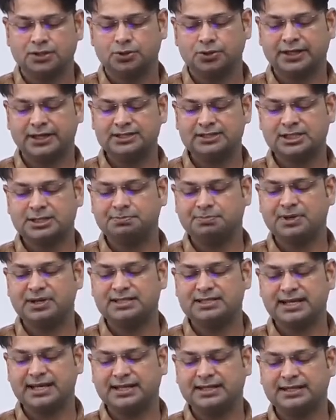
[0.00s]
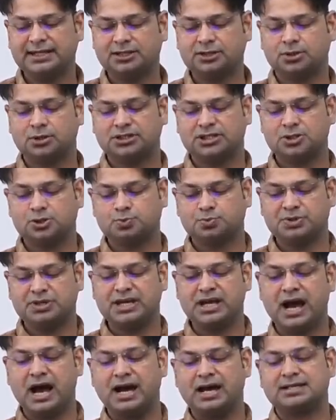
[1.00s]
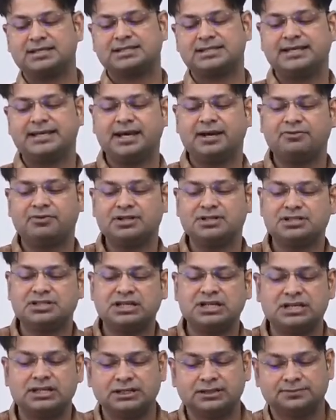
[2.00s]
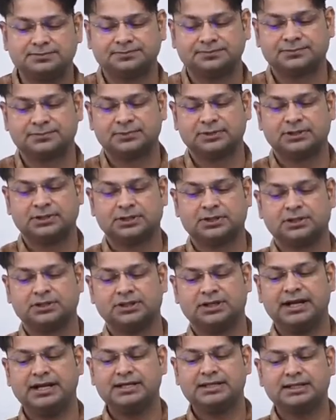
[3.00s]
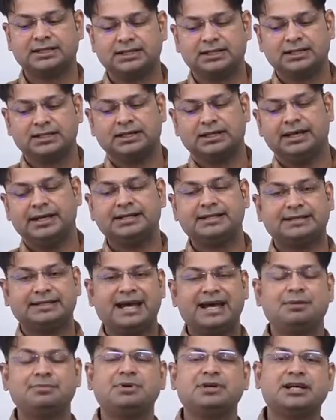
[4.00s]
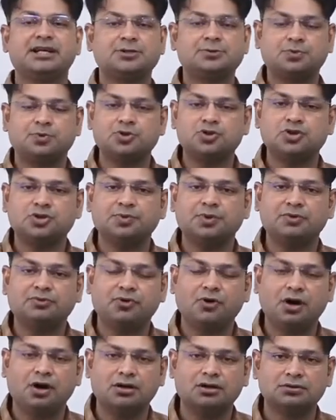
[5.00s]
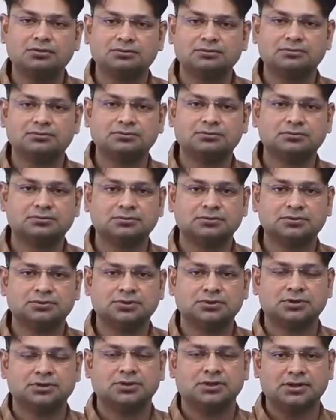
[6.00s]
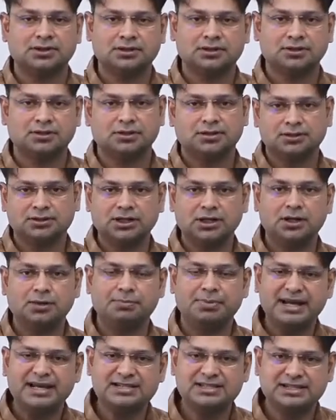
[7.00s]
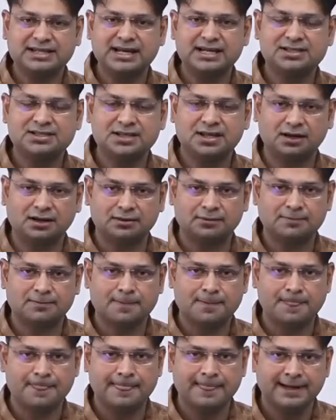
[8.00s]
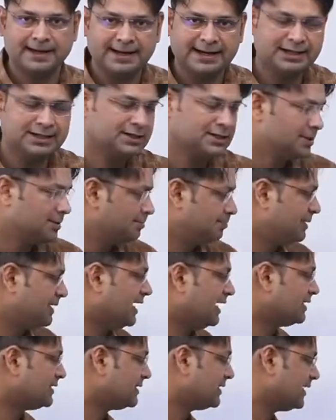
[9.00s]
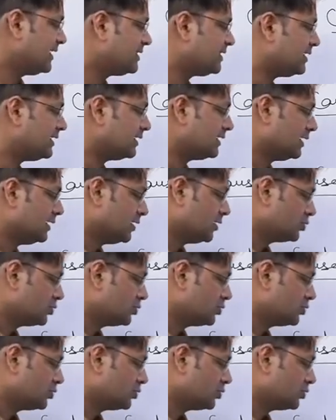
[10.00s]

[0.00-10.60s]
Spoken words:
You can simply say that this BRCA1 gene, right, it can be responsible for the breast cancer, right? BRCA gene.